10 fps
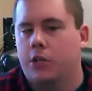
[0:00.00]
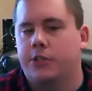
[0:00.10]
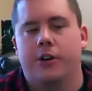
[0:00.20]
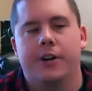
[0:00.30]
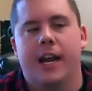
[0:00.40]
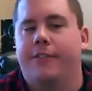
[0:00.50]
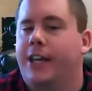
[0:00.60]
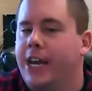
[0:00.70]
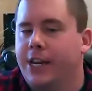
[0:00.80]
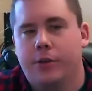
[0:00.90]
start
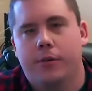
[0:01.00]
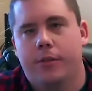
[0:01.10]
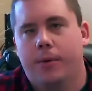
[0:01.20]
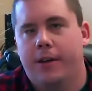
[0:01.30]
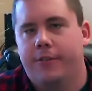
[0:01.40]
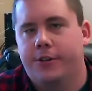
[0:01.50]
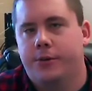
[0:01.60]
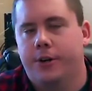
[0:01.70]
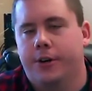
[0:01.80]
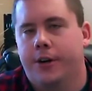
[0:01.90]
navigating you on the way of your
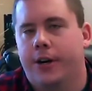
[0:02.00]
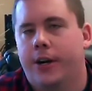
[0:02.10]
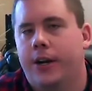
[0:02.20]
tour.